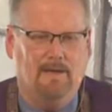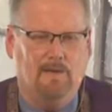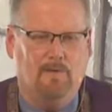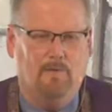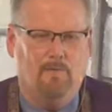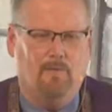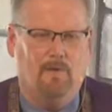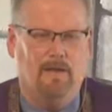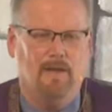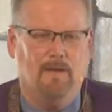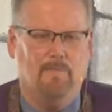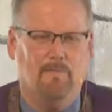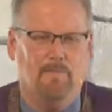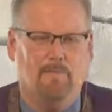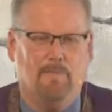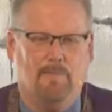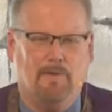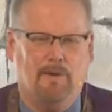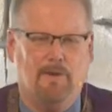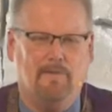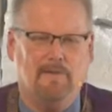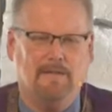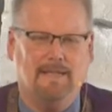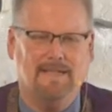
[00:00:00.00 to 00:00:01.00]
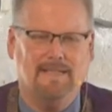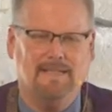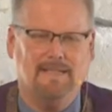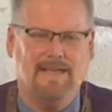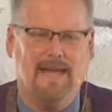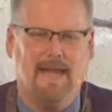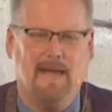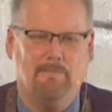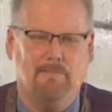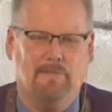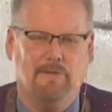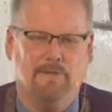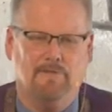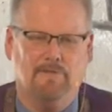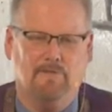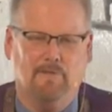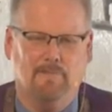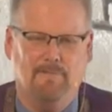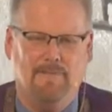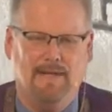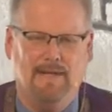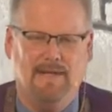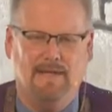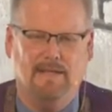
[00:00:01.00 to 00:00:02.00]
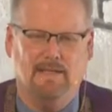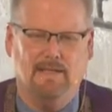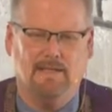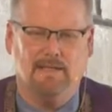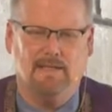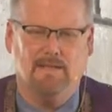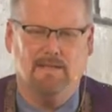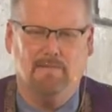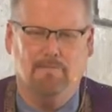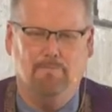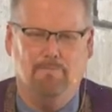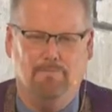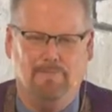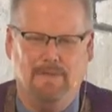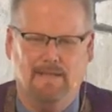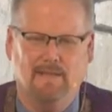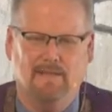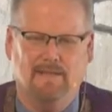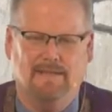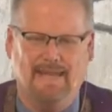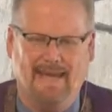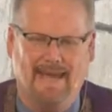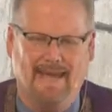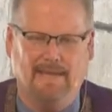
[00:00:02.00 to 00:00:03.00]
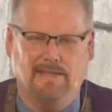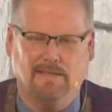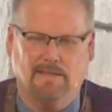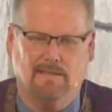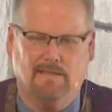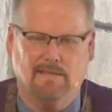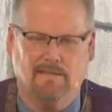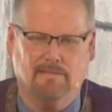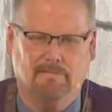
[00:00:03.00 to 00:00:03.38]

One of the perfect examples for me is Bill Gates.